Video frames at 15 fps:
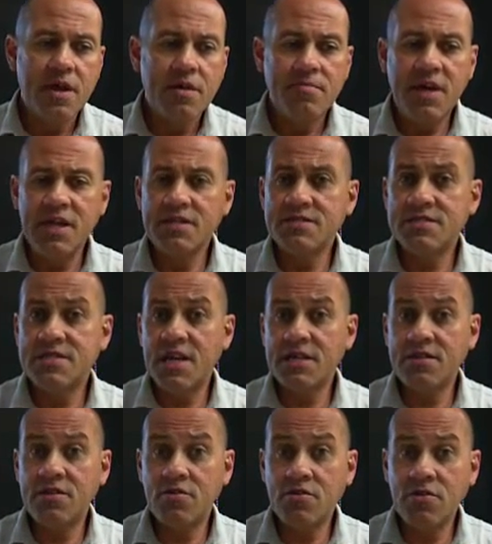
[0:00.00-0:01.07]
means
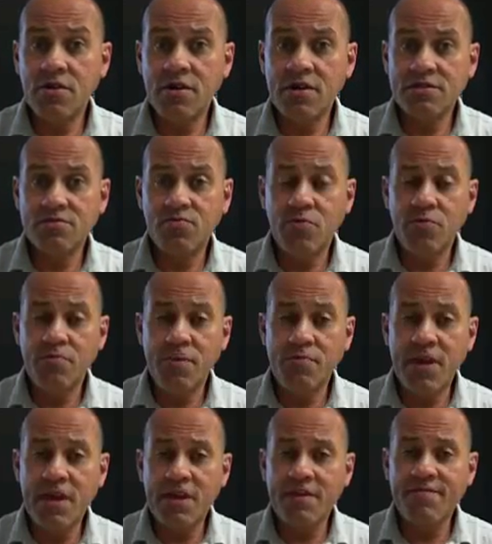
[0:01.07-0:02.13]
that the goods will be
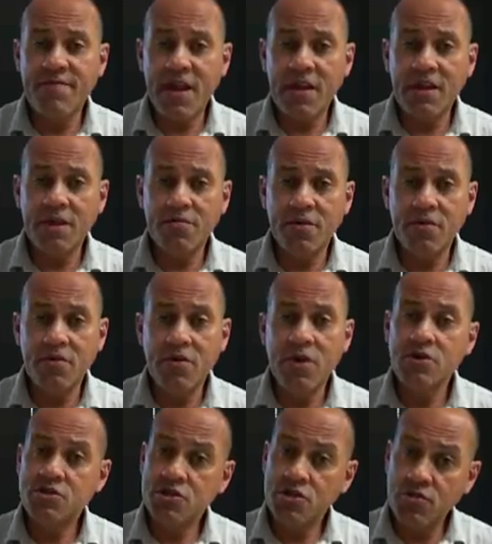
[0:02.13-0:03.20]
made available
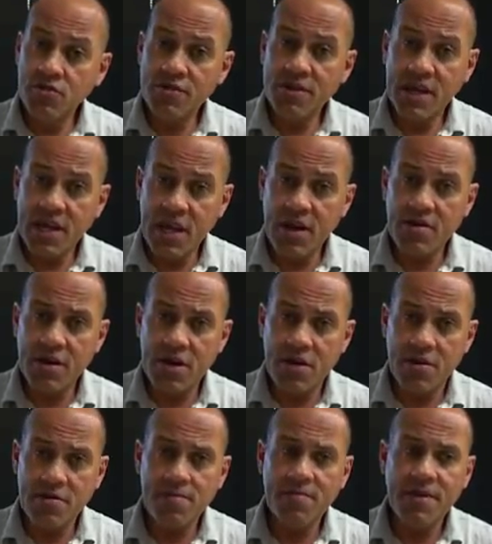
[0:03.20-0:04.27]
to the
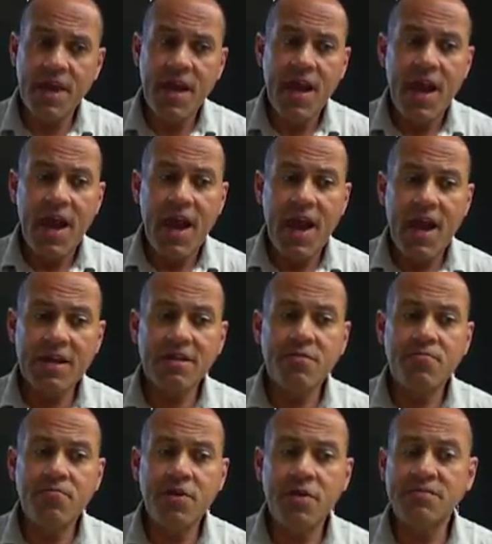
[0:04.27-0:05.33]
carrier at the
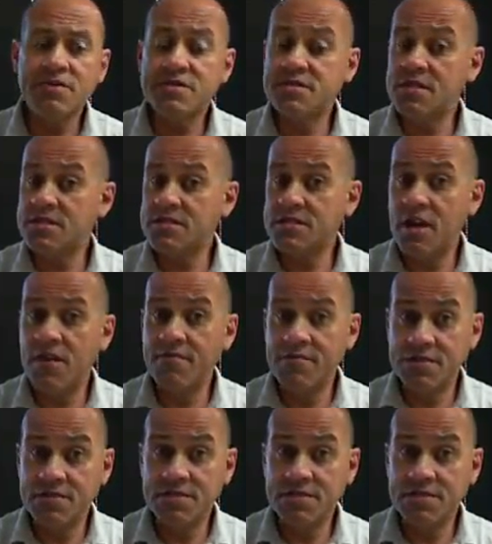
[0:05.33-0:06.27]
premises of the